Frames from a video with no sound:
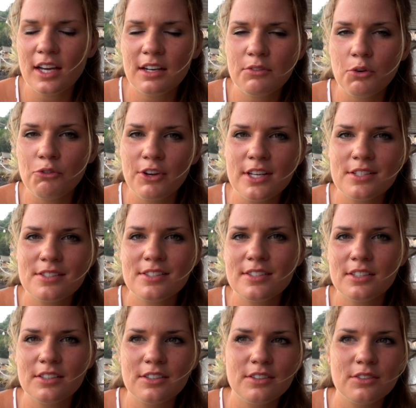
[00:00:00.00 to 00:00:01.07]
kind of a
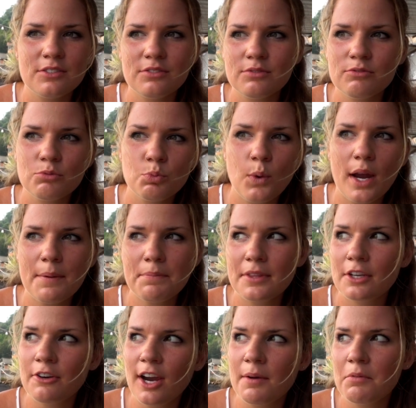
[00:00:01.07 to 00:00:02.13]
rinse to wipe
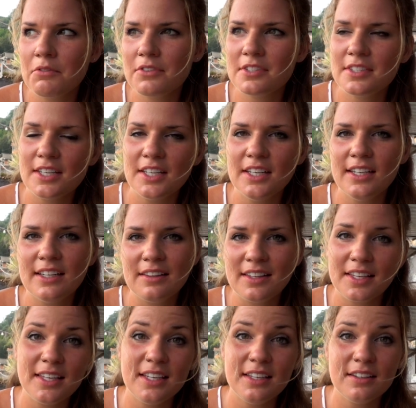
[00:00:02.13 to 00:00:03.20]
the grime of the city and
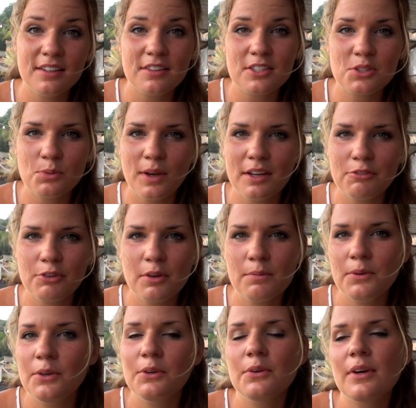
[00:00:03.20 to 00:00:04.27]
the heat and the sweat
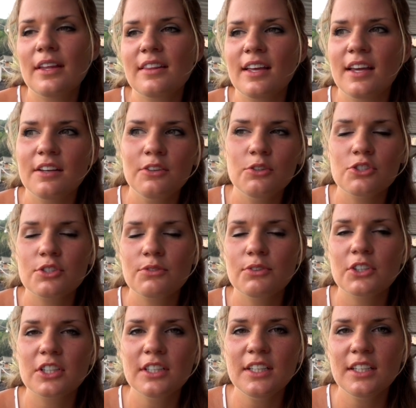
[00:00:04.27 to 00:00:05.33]
from you, and then you just
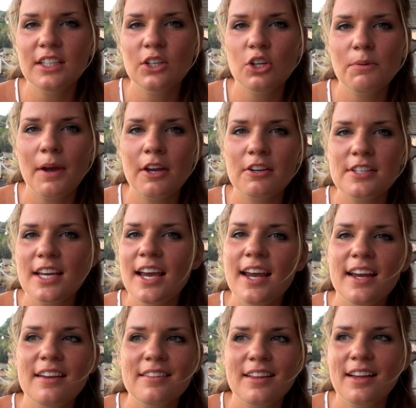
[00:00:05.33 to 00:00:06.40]
feel clean and go about your
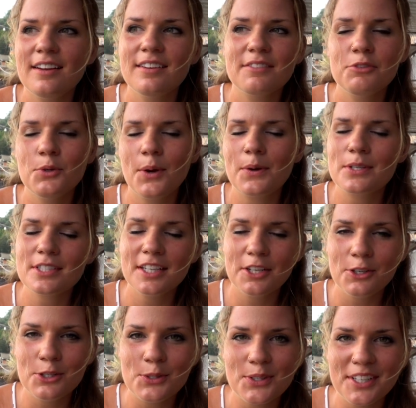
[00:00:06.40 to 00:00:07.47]
day, and then a few hours
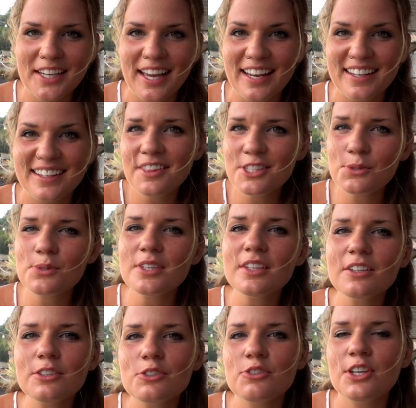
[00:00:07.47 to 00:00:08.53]
later you do it again. This was a
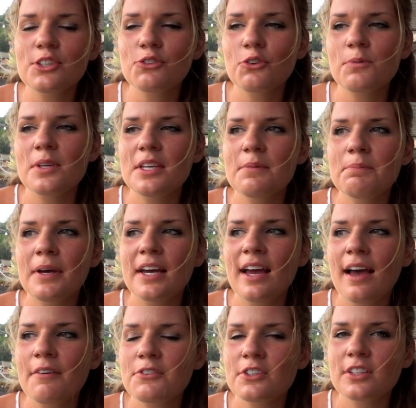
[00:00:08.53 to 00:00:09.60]
little strange for me, but
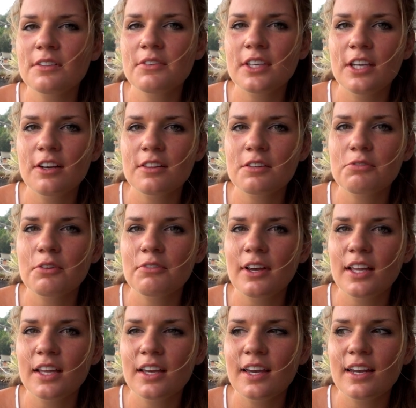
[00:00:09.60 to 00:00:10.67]
after living here in the
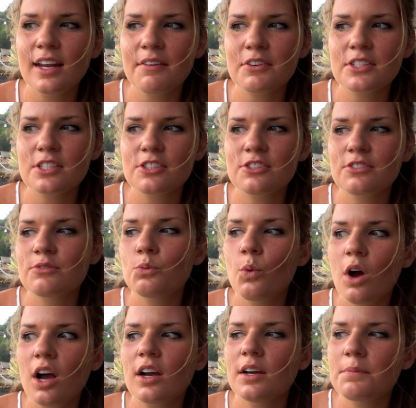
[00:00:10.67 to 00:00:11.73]
favela and having to
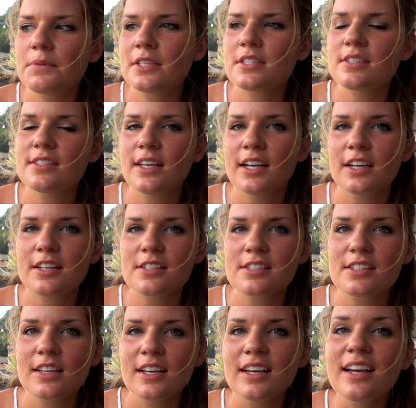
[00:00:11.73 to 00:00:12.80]
walk up these stairs